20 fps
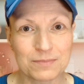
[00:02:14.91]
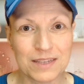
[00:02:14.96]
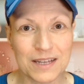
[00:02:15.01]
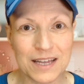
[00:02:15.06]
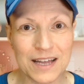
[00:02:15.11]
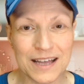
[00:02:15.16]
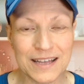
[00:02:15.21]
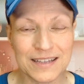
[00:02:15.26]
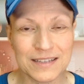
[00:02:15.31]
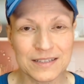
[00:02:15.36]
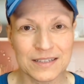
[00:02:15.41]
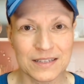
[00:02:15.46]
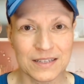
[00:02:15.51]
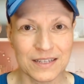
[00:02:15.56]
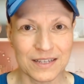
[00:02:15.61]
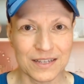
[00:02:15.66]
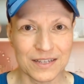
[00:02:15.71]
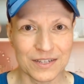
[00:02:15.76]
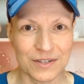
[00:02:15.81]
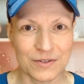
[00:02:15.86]
Done.
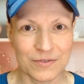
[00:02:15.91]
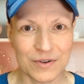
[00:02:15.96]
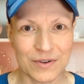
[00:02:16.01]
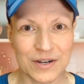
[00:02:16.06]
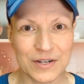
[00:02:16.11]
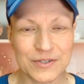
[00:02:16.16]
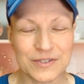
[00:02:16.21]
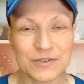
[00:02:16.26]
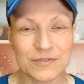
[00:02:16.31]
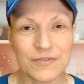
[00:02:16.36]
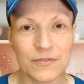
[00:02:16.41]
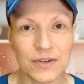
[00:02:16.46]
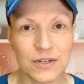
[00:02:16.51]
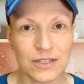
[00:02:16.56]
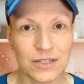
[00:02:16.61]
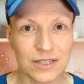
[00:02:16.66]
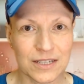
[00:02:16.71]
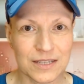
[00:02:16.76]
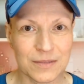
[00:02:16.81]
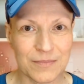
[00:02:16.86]
You've got your
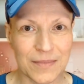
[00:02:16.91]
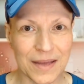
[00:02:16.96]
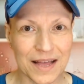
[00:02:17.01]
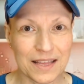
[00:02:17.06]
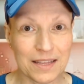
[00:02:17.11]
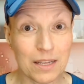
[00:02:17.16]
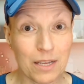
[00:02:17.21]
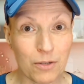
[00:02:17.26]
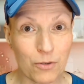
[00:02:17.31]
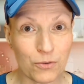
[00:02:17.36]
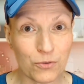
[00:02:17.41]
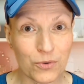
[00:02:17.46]
first lead magnet